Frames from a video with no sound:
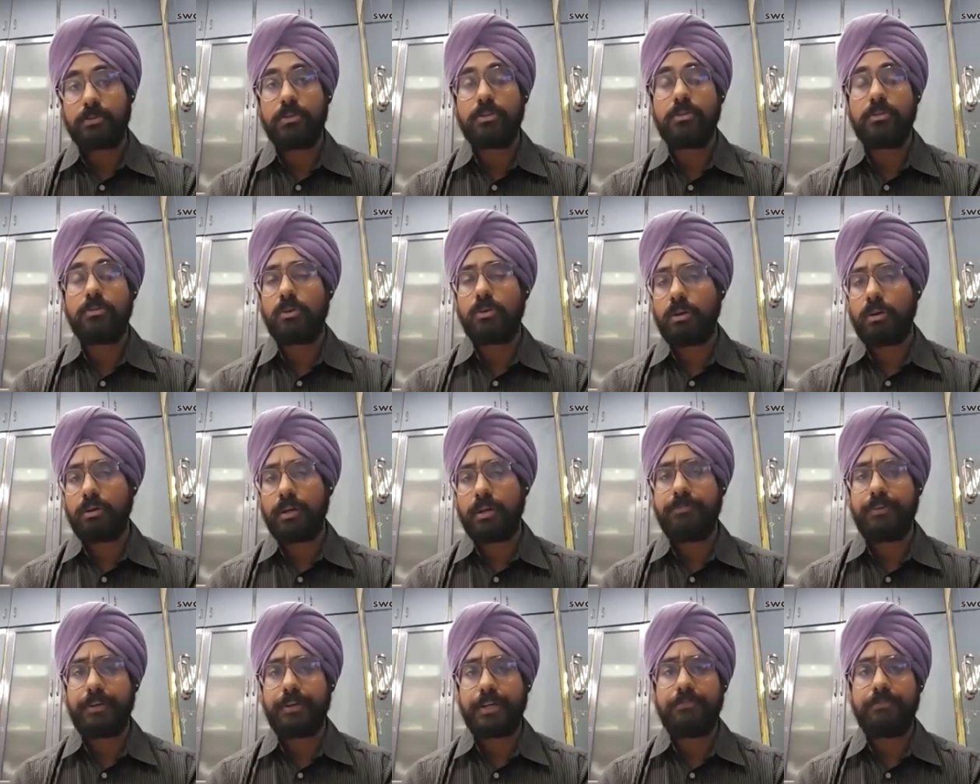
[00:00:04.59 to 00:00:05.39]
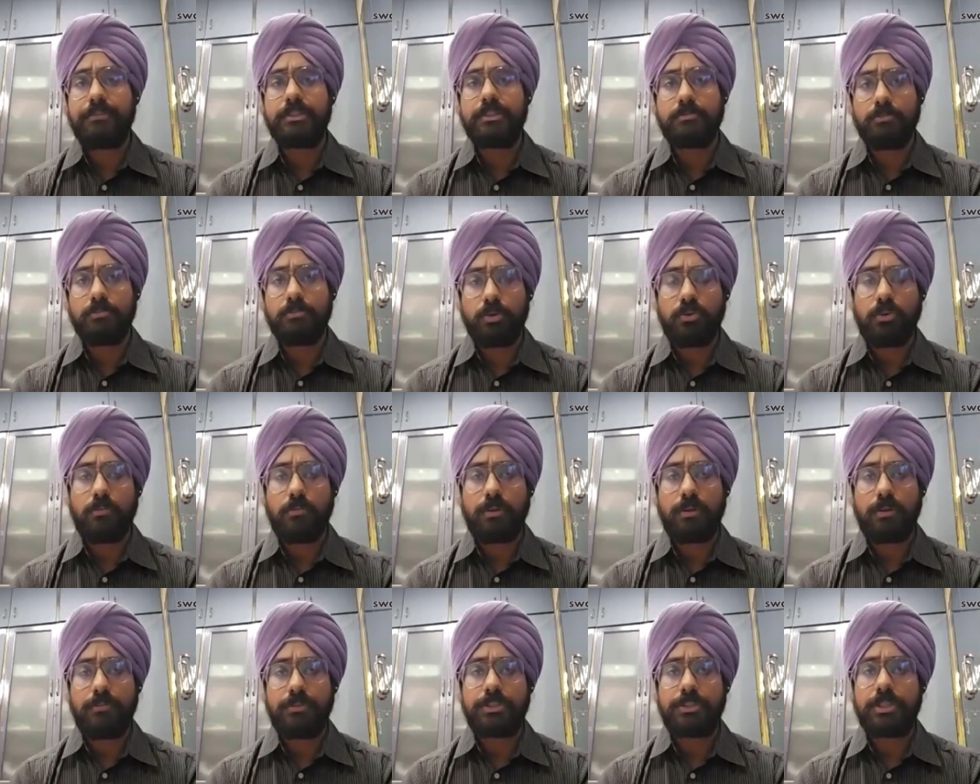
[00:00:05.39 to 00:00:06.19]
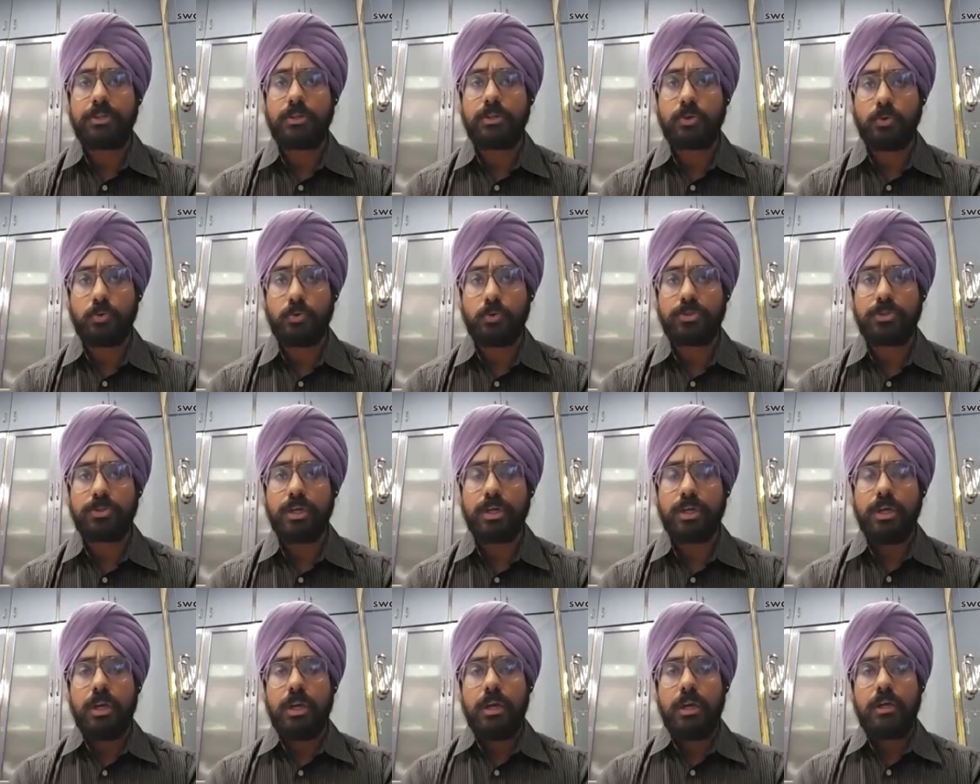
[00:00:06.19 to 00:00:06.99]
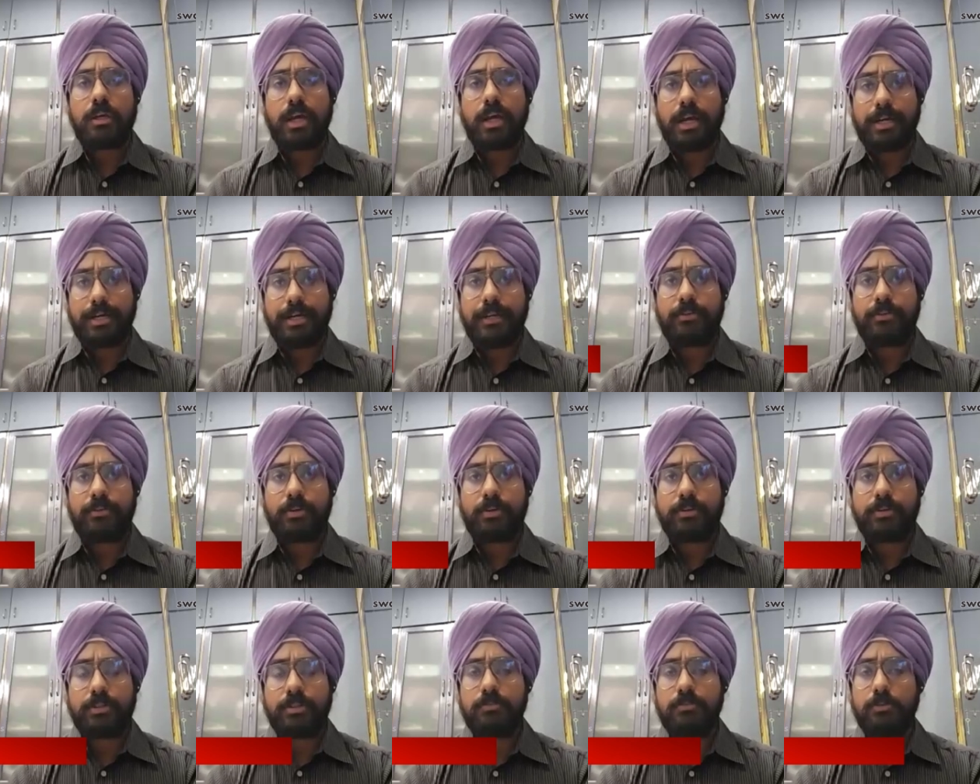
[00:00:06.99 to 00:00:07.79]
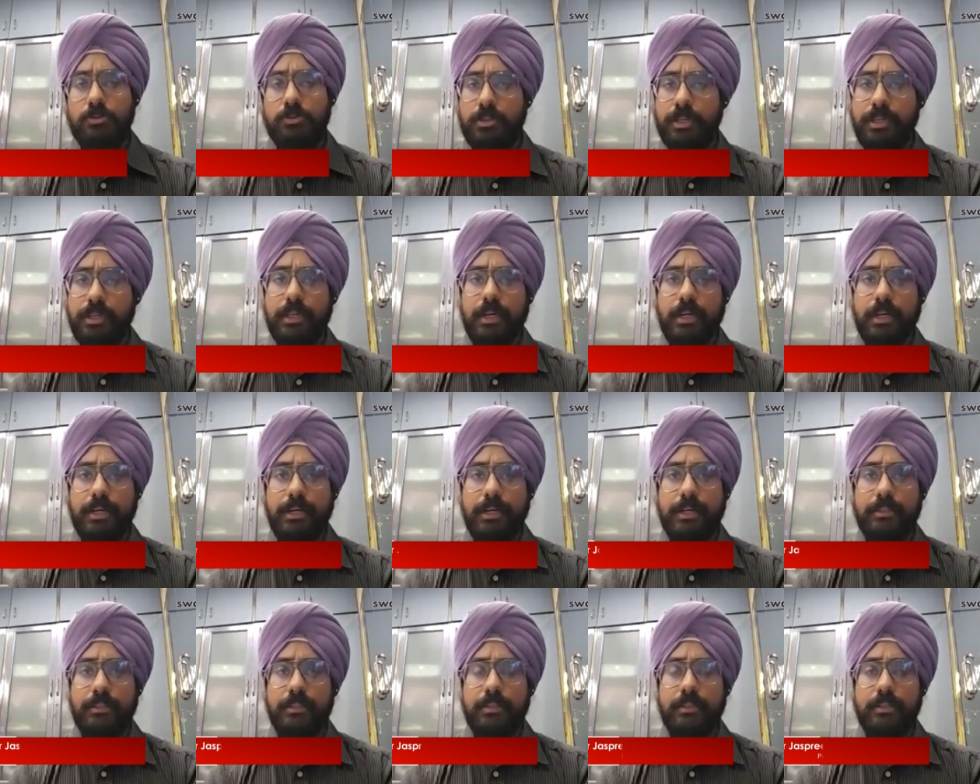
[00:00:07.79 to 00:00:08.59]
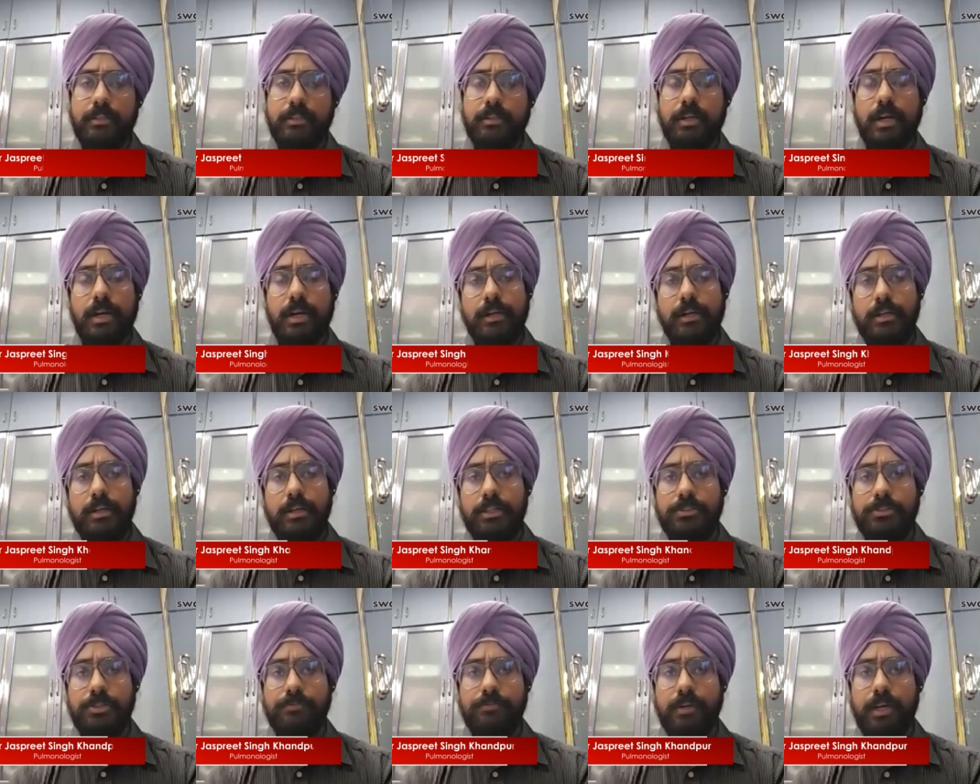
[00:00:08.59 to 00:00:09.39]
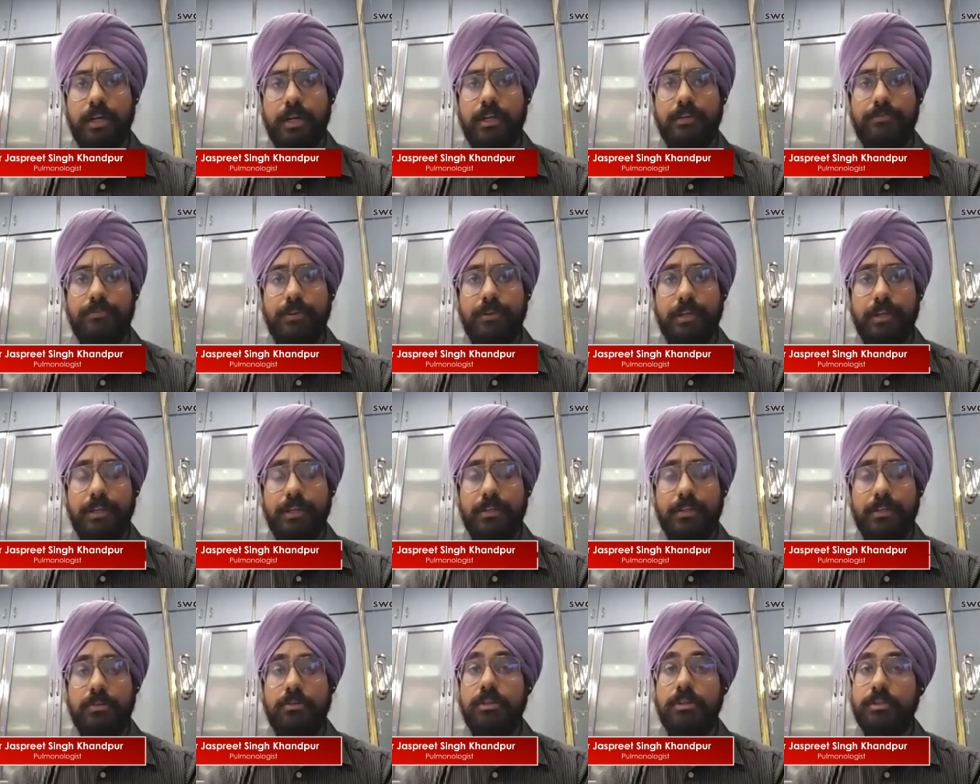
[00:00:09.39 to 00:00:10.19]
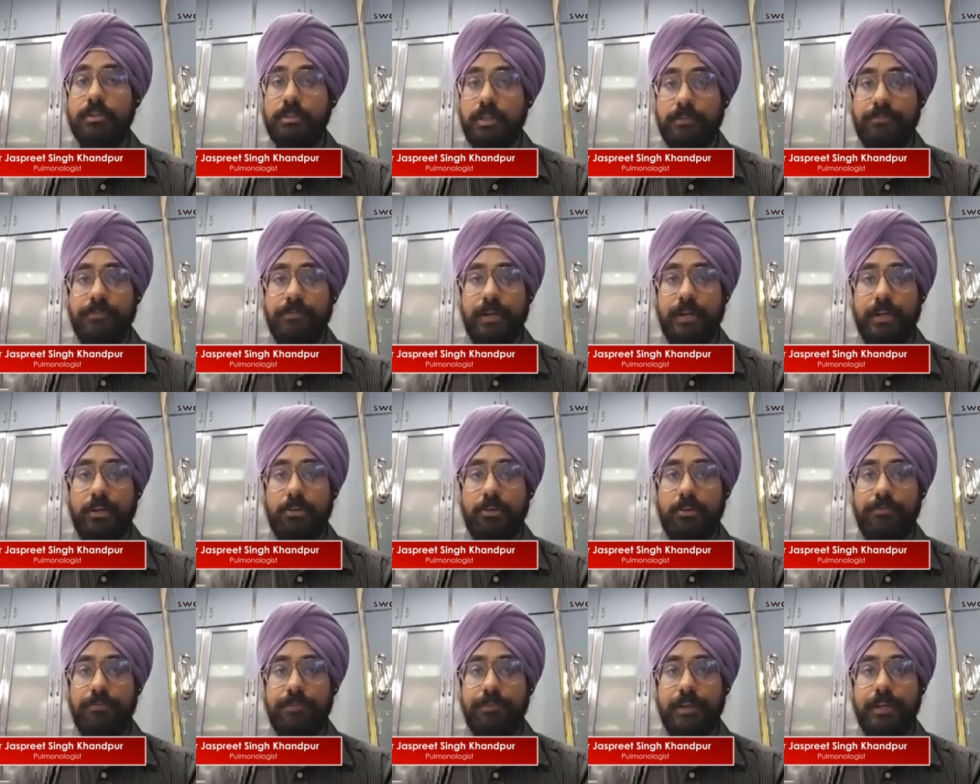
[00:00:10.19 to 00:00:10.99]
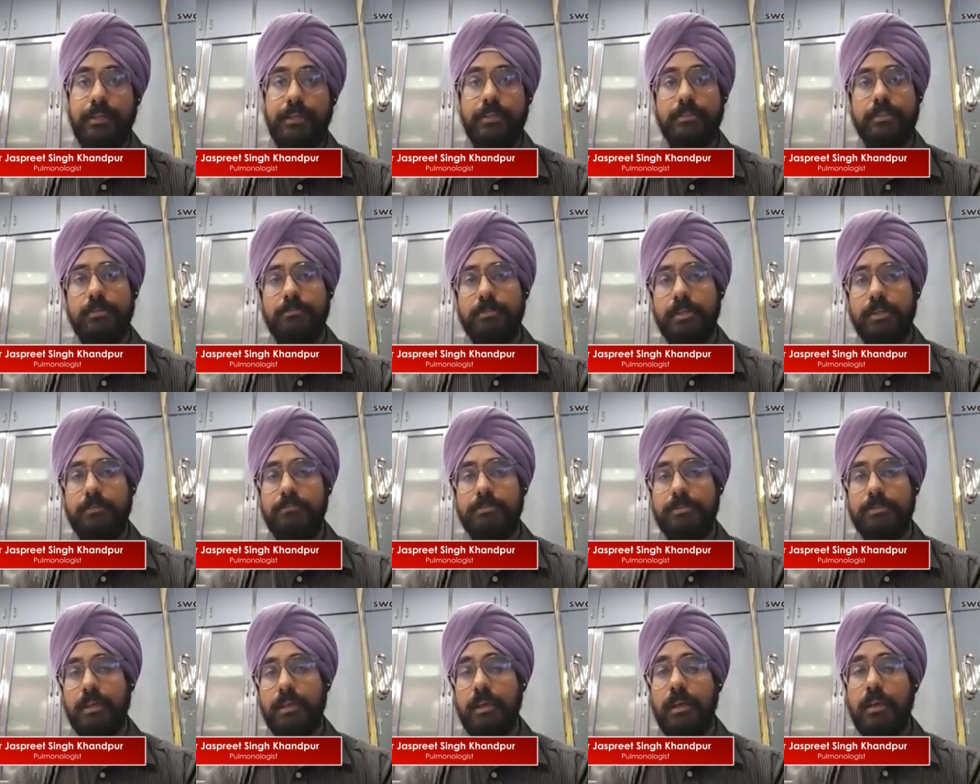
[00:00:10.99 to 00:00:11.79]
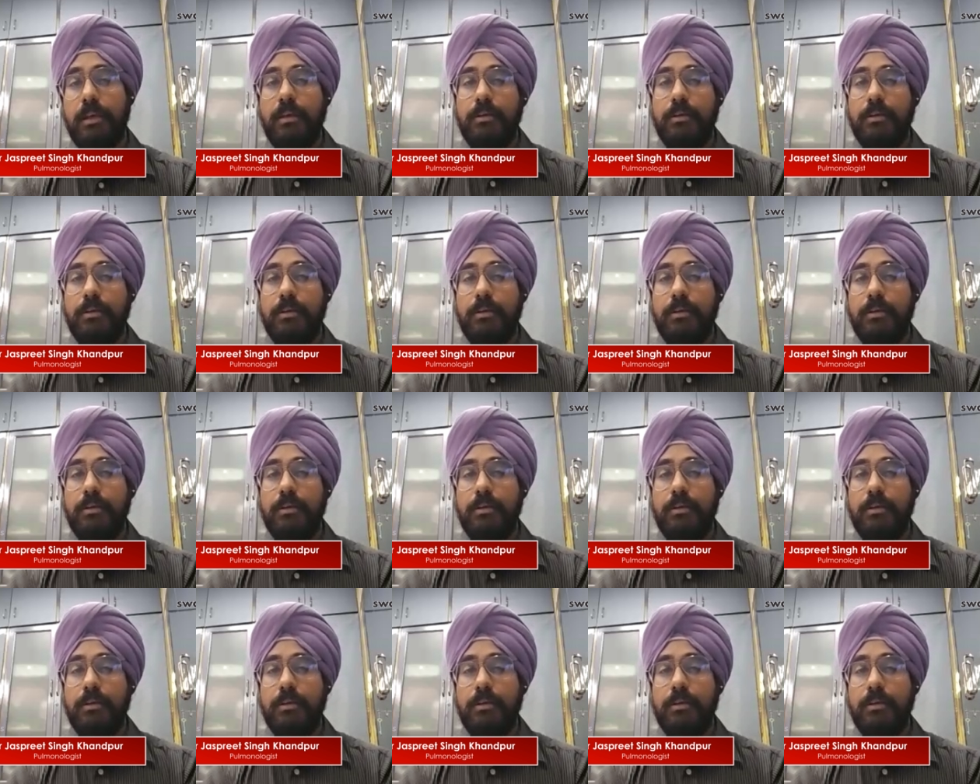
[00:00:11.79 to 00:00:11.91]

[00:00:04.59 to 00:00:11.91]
Now, non-infective is more common, which includes cardiac causes, mostly cardiac, the cardiac congestive cardiac failure, or there is left ventricular failure. Sometimes,